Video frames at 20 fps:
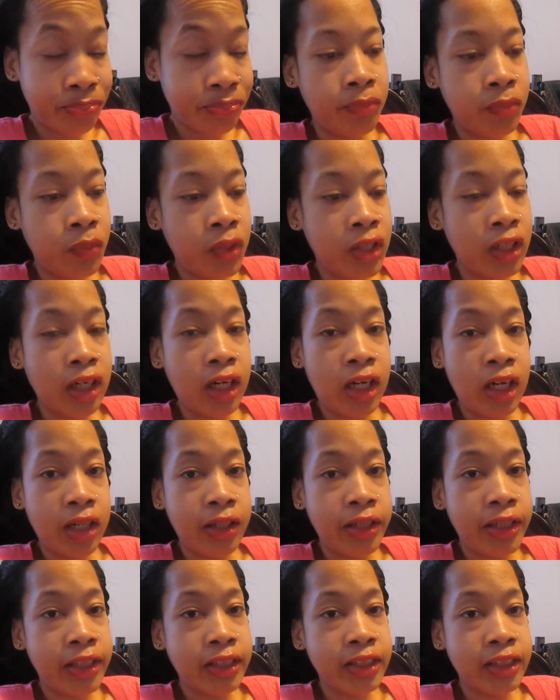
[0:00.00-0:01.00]
When a dog
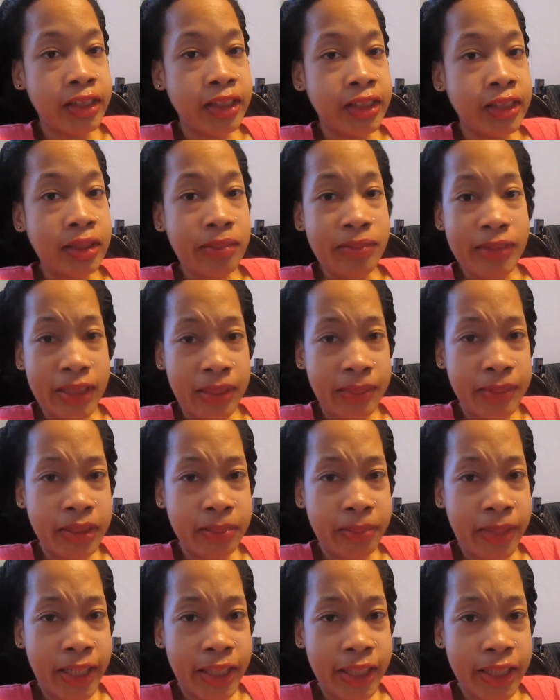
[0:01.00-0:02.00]
does this, sometimes it
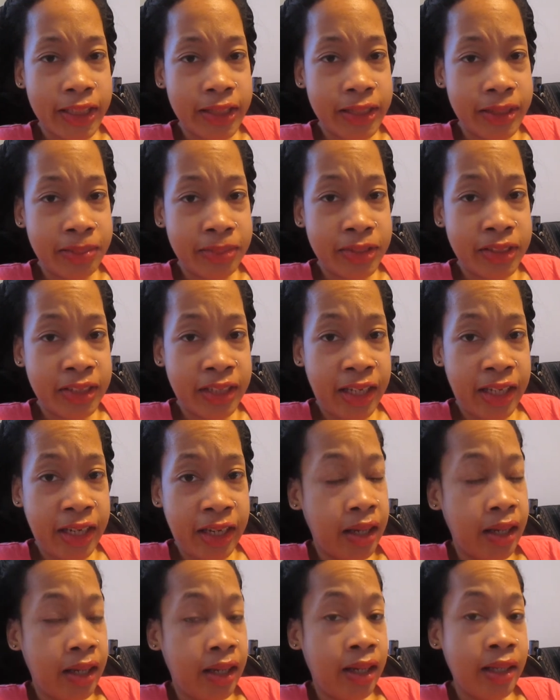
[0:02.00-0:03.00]
makes them sick
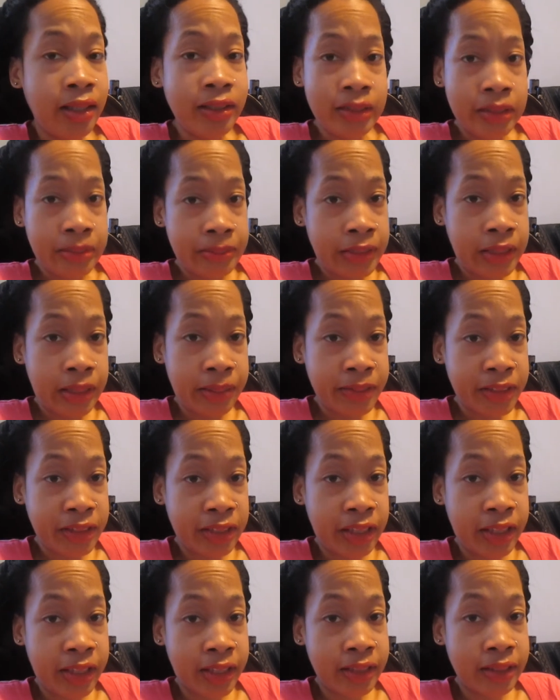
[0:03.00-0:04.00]
and sometimes
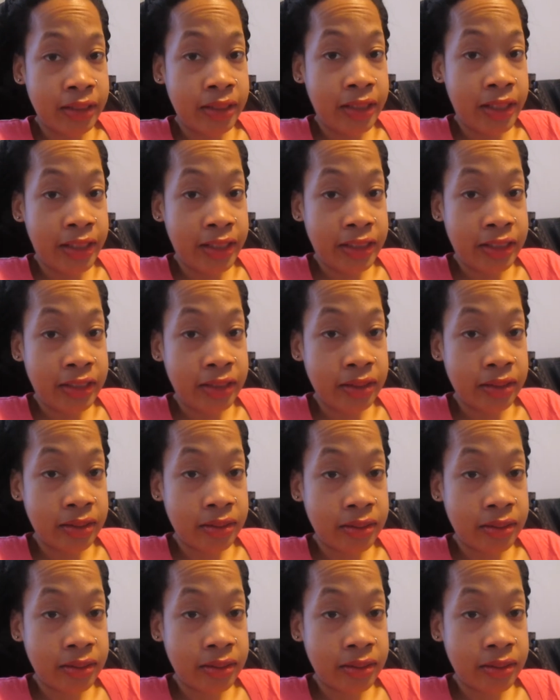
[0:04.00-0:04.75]
it doesn't.